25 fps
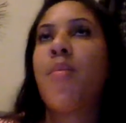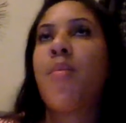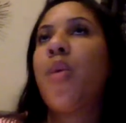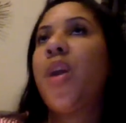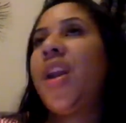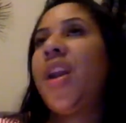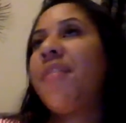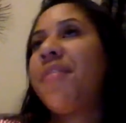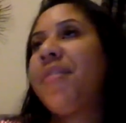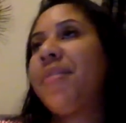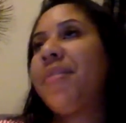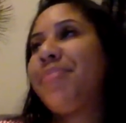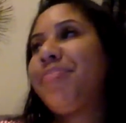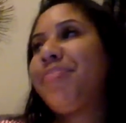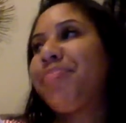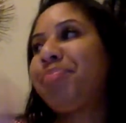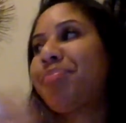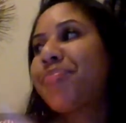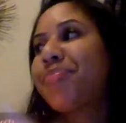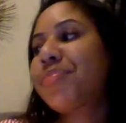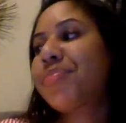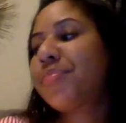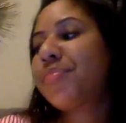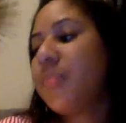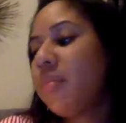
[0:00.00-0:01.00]

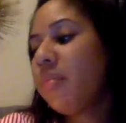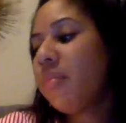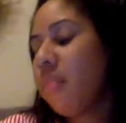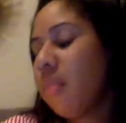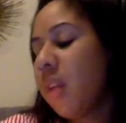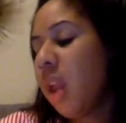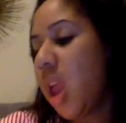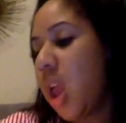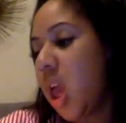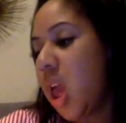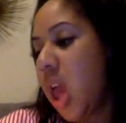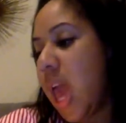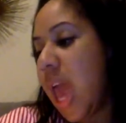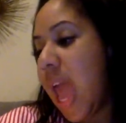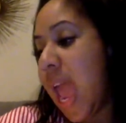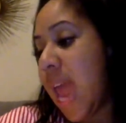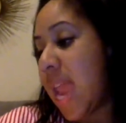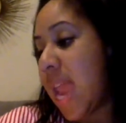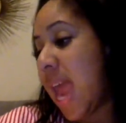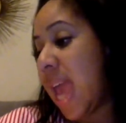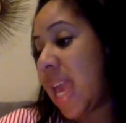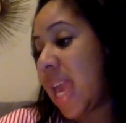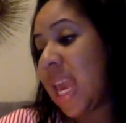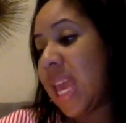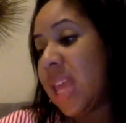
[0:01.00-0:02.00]
whatever. And
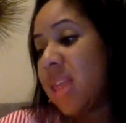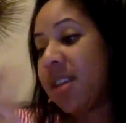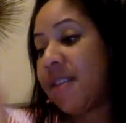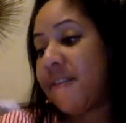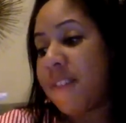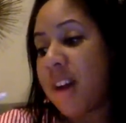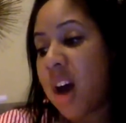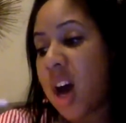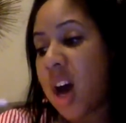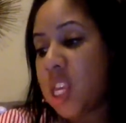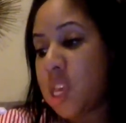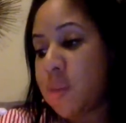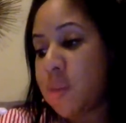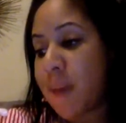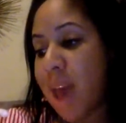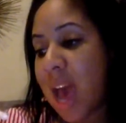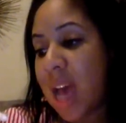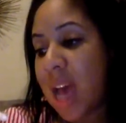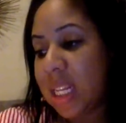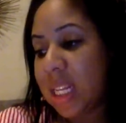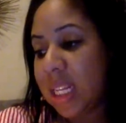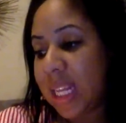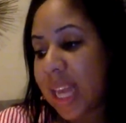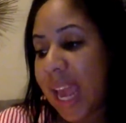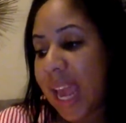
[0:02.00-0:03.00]
I get the volume
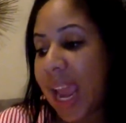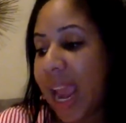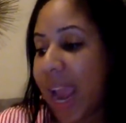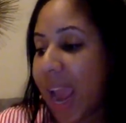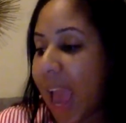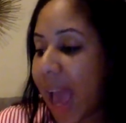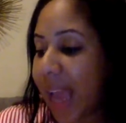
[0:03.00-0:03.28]
out the gate.